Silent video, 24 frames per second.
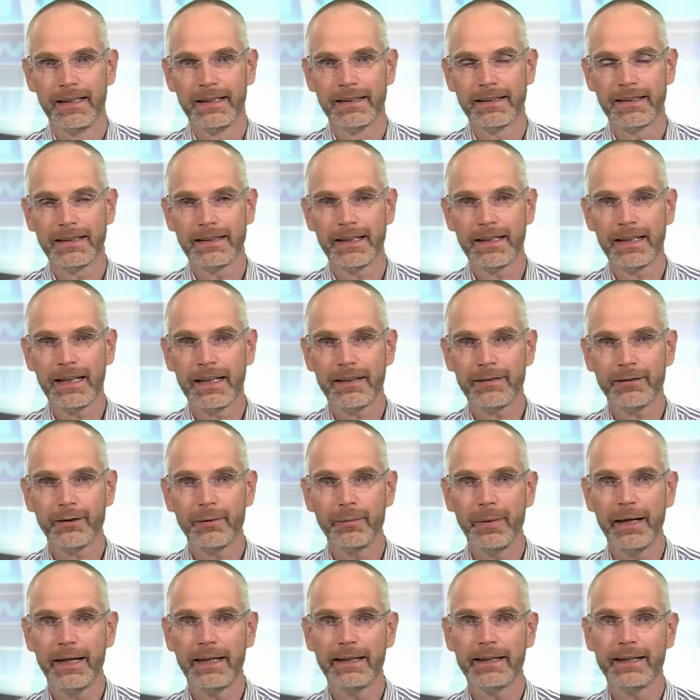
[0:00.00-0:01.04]
Then the last
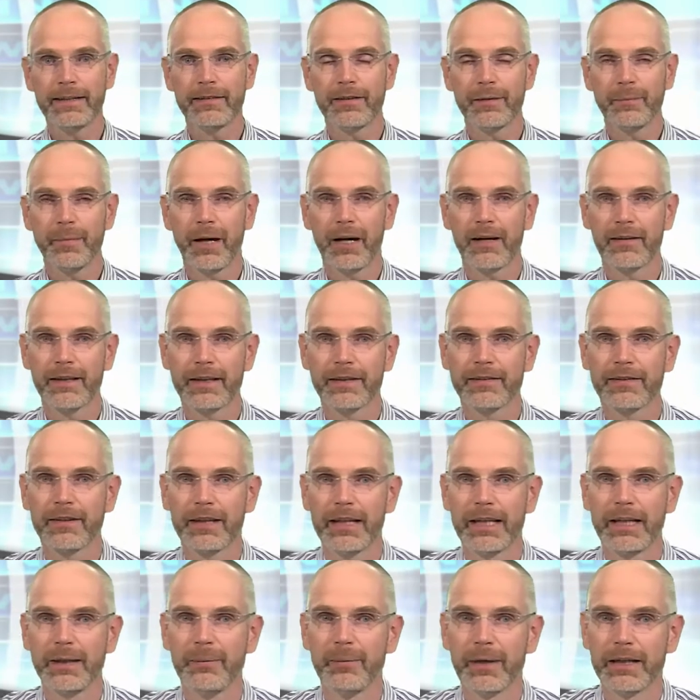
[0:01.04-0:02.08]
domain is about
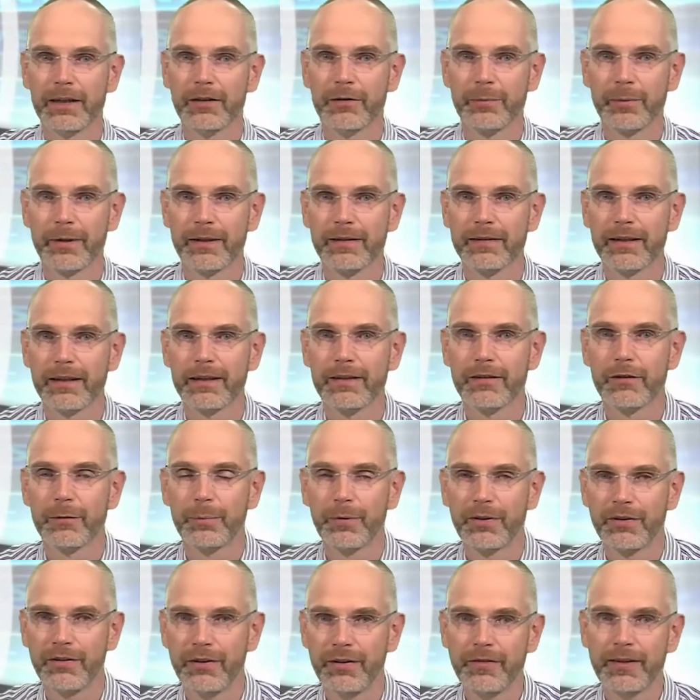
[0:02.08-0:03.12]
SLA management, and
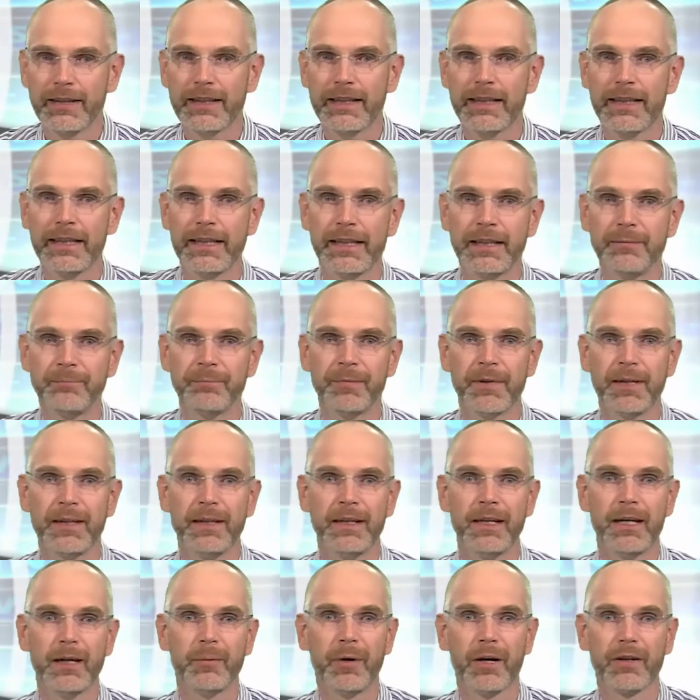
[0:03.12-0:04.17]
specifically
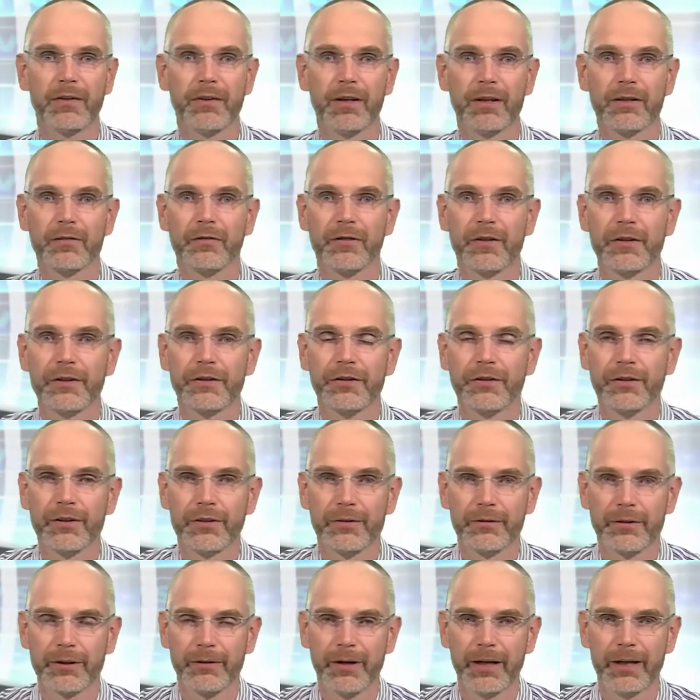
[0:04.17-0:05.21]
about non-functional
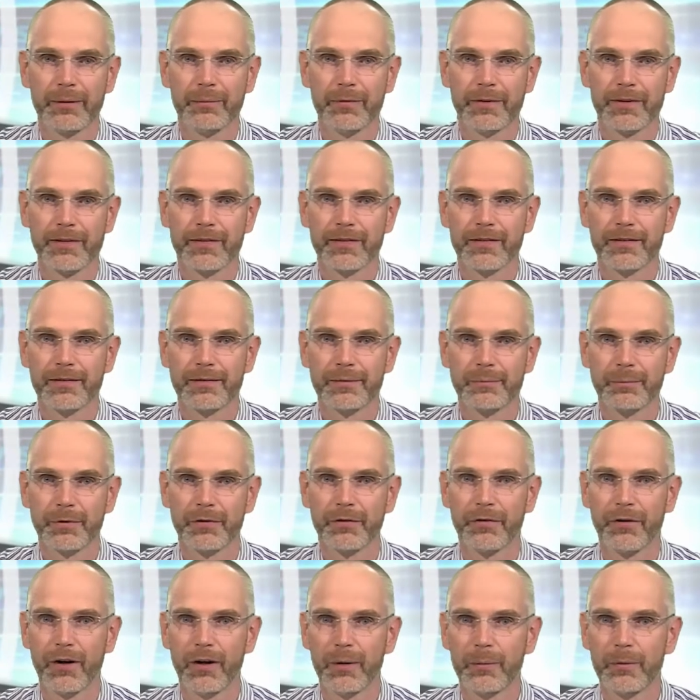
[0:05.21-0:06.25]
requirements.
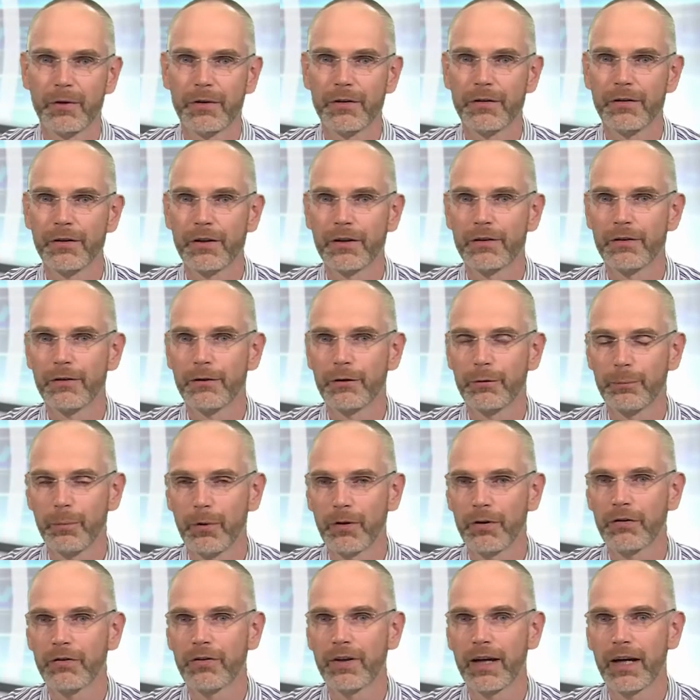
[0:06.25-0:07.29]
Performance and
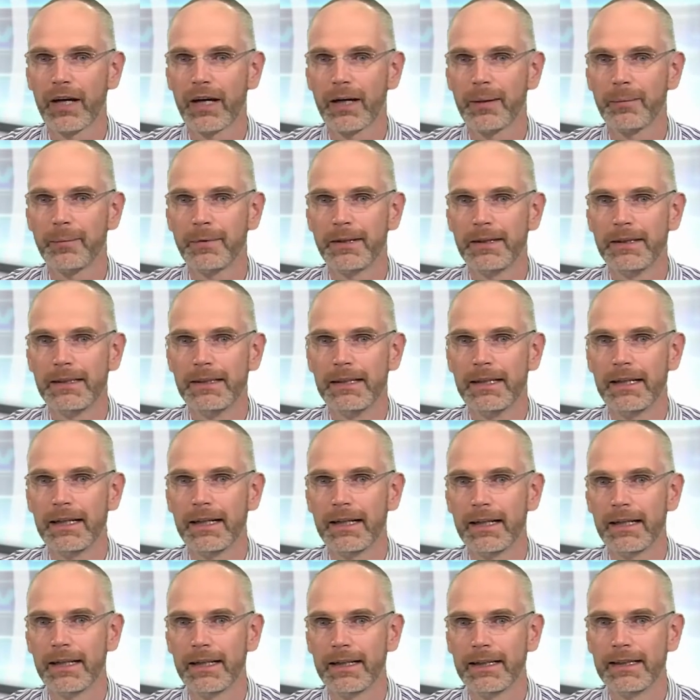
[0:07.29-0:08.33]
response time
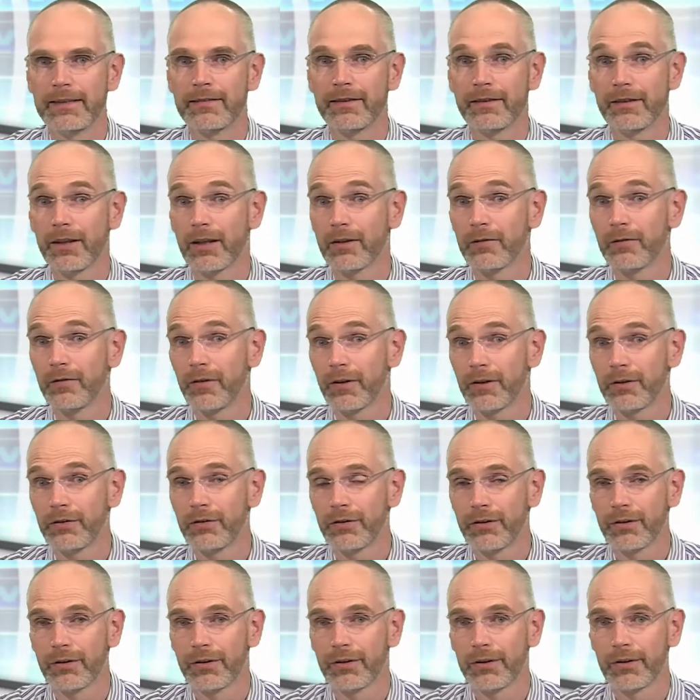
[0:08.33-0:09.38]
is a
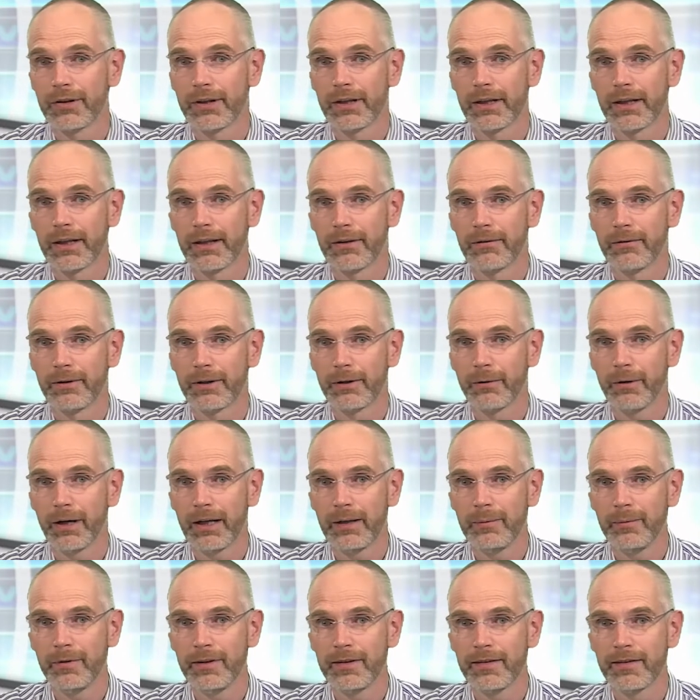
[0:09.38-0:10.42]
non-functional
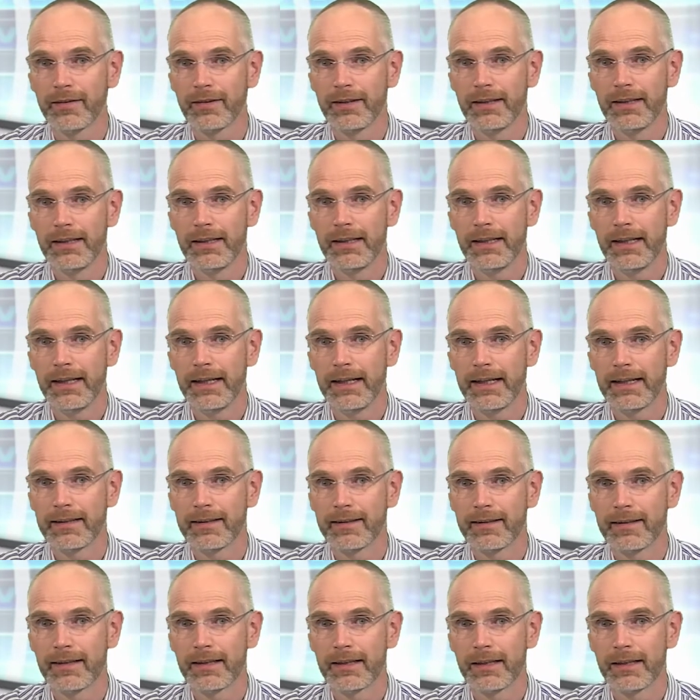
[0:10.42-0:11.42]
requirement, and